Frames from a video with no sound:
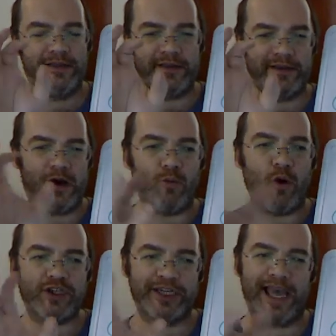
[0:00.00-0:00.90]
that are
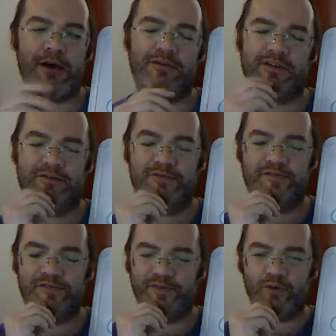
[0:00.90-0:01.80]
watching out
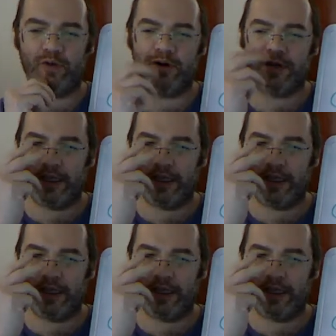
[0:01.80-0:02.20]
for